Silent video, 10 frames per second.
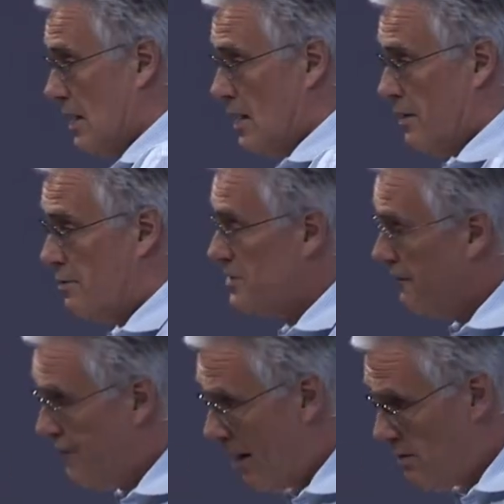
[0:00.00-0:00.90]
There is a
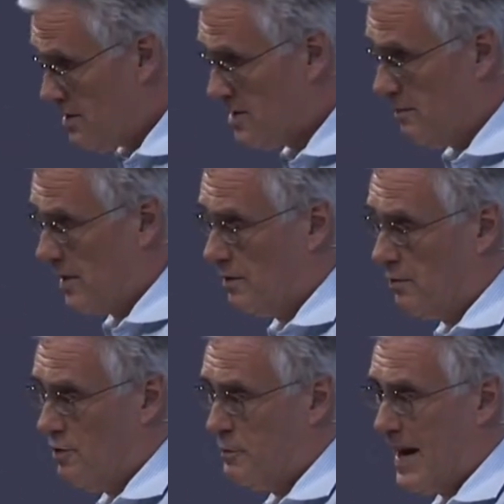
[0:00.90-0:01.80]
very similar
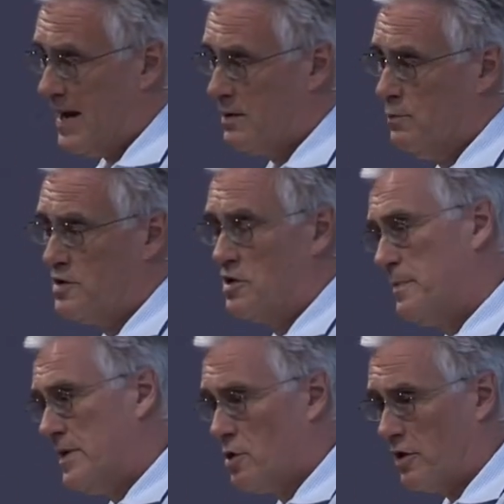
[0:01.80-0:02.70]
growth pattern, which has
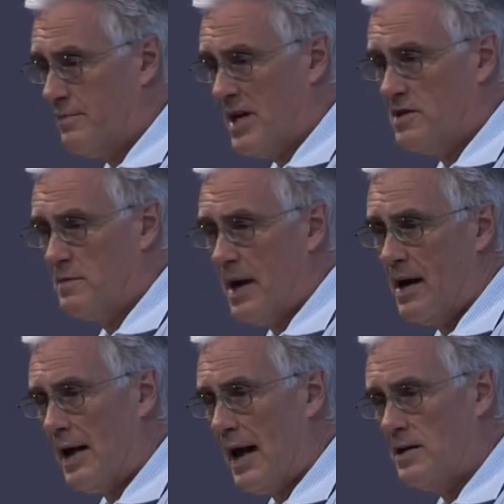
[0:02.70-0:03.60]
been documented by
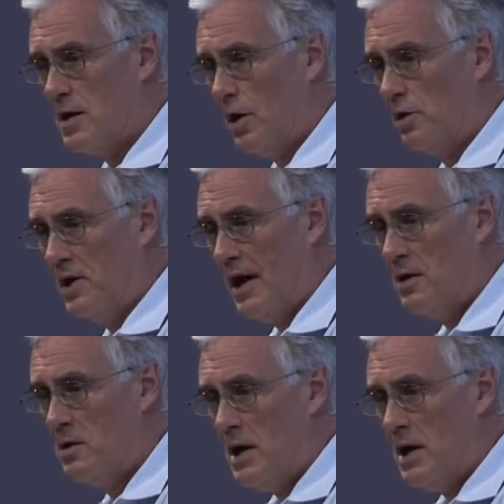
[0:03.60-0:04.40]
Andy Haldane